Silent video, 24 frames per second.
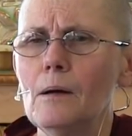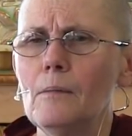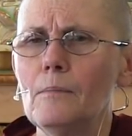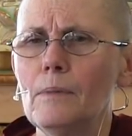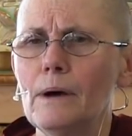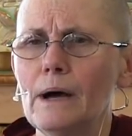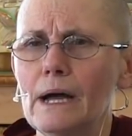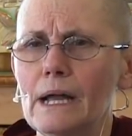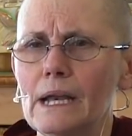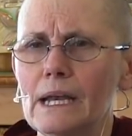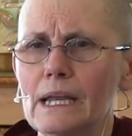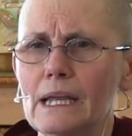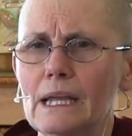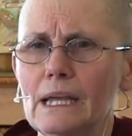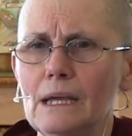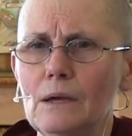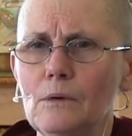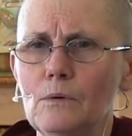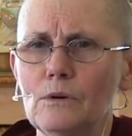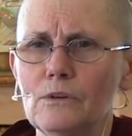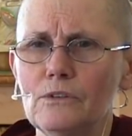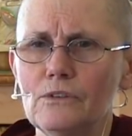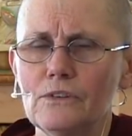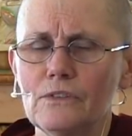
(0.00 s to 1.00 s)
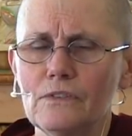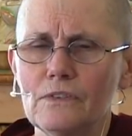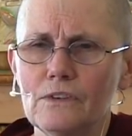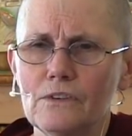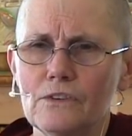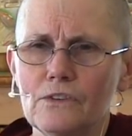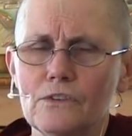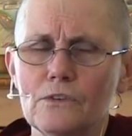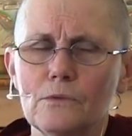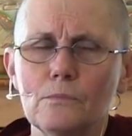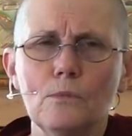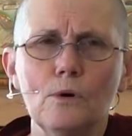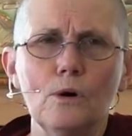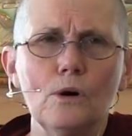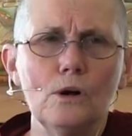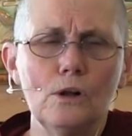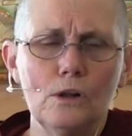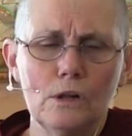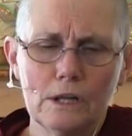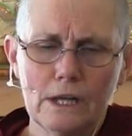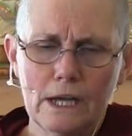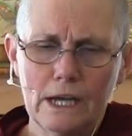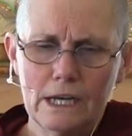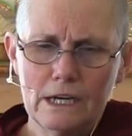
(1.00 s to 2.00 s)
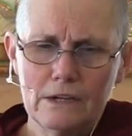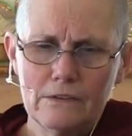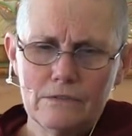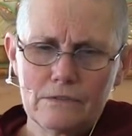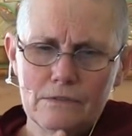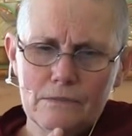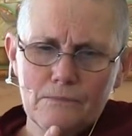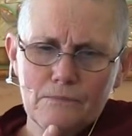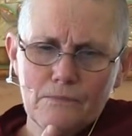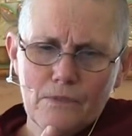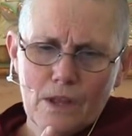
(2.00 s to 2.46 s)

but he was this small kind of